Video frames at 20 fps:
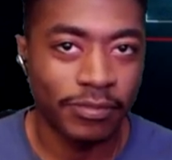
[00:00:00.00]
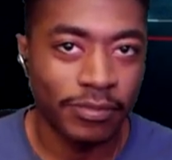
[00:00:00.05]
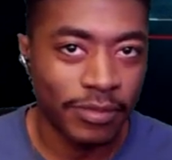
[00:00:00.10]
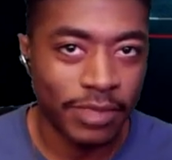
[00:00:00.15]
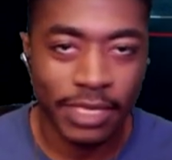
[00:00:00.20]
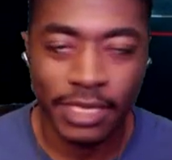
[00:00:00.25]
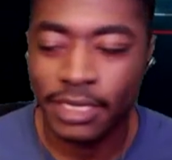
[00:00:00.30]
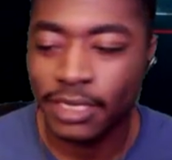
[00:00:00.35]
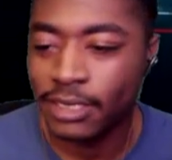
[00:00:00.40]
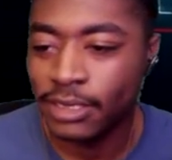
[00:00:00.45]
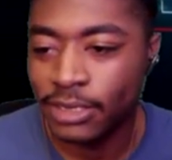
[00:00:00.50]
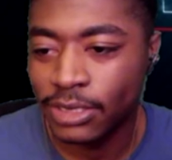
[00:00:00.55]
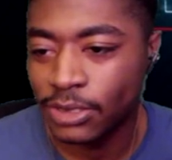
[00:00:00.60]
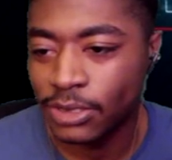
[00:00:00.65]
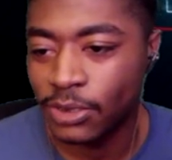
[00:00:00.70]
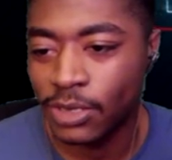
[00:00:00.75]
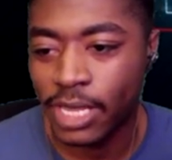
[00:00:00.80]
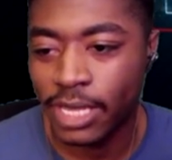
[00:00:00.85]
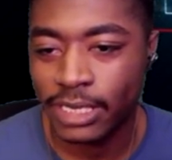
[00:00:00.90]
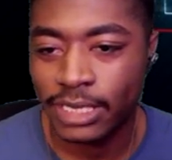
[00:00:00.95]
things
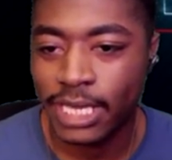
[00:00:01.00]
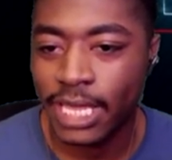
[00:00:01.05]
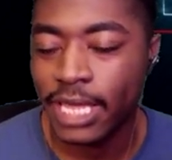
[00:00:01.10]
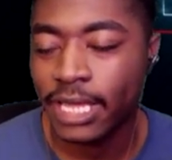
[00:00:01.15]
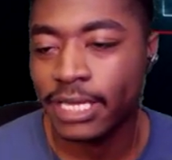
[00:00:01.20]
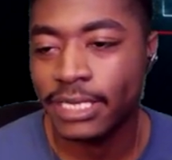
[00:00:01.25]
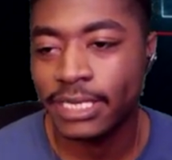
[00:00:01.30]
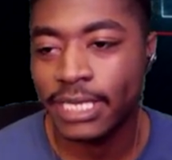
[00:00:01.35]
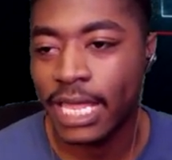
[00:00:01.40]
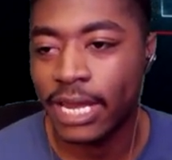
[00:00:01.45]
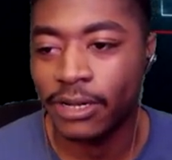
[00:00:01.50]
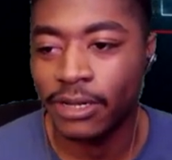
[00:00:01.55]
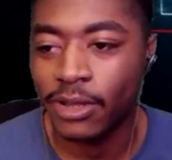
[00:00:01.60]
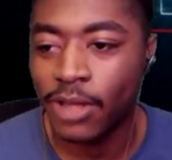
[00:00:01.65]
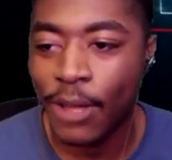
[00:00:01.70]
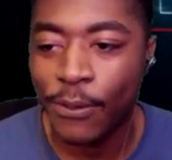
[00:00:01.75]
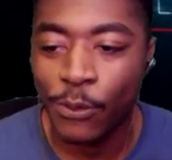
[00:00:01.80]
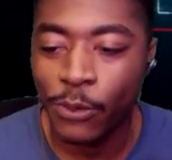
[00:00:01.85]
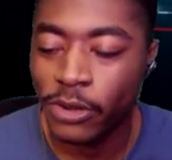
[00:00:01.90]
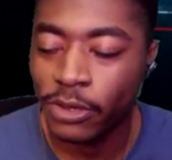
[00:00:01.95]
or like text. I don't know.
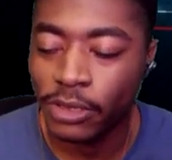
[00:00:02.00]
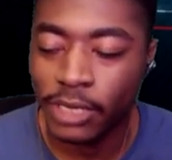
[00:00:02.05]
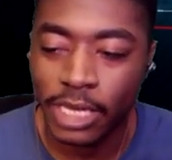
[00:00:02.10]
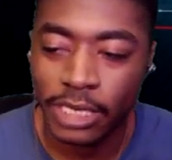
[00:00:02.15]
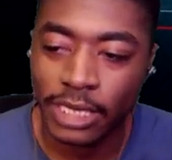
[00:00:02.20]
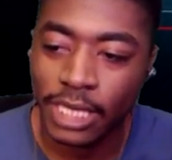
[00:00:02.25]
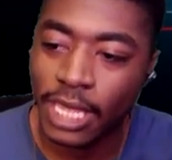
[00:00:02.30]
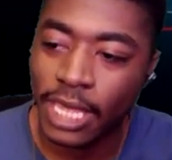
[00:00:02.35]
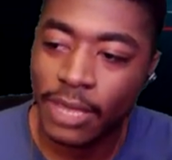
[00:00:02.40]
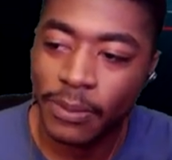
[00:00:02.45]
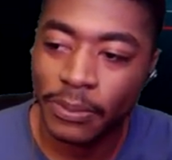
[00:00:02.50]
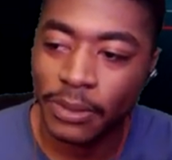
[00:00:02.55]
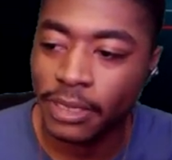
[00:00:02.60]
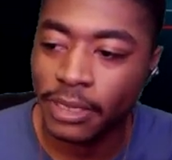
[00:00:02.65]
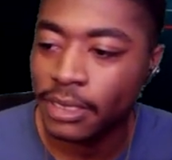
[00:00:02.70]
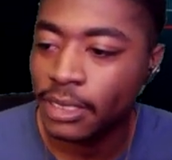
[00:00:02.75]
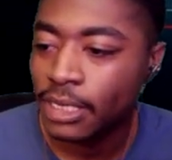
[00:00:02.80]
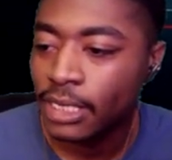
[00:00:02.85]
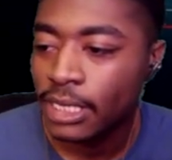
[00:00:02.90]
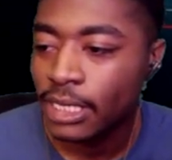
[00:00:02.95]
I'm weird like that, but.